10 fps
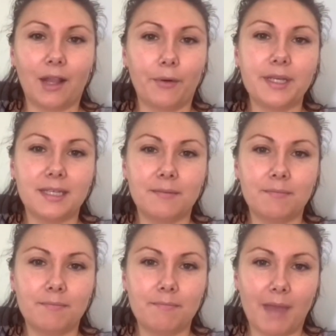
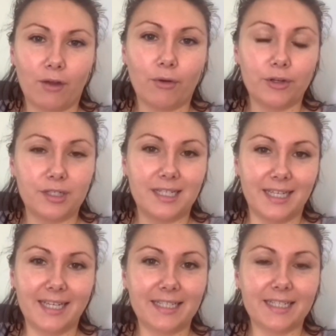calories and
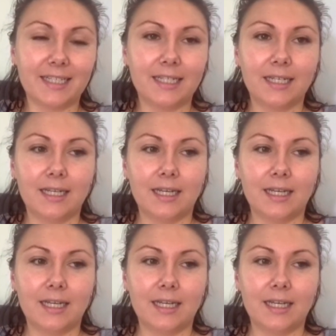macros to hit.